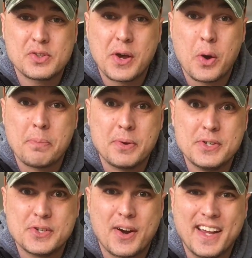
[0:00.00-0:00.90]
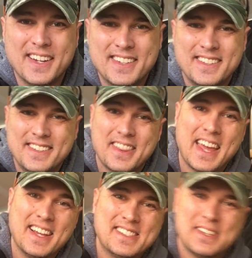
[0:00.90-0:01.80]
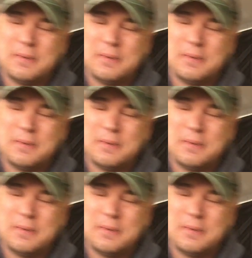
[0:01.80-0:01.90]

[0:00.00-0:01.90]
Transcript: So I hope you enjoy. Thanks.